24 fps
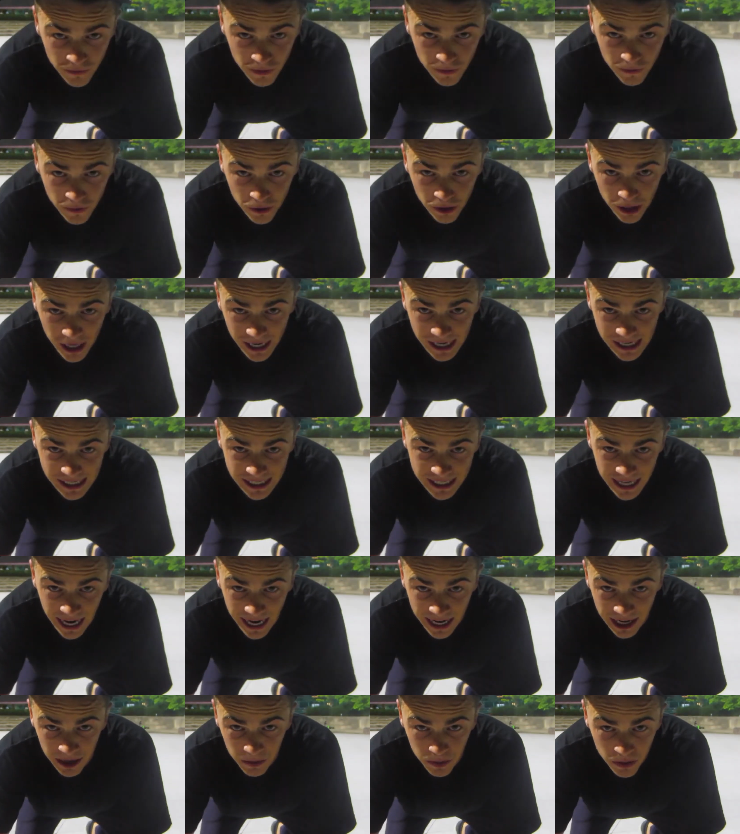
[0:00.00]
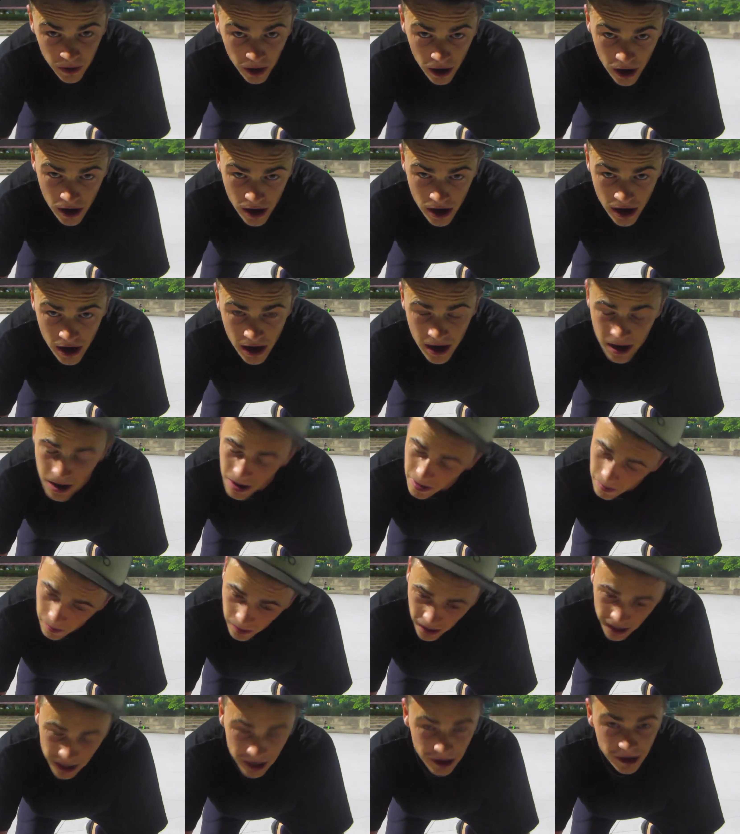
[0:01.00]
if you're like a skating pro,
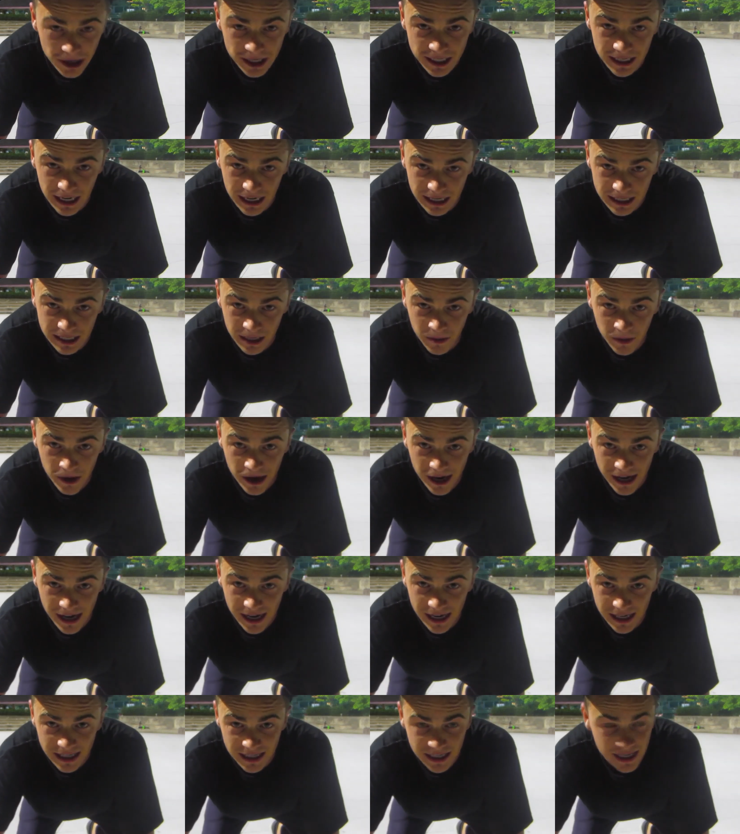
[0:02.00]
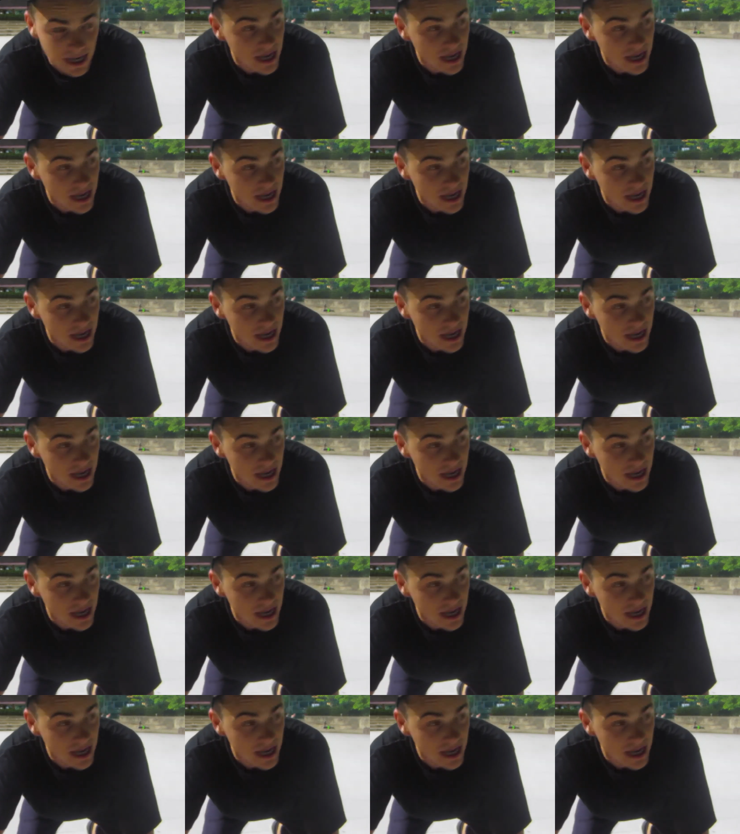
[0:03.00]
but you got to start somewhere I guess.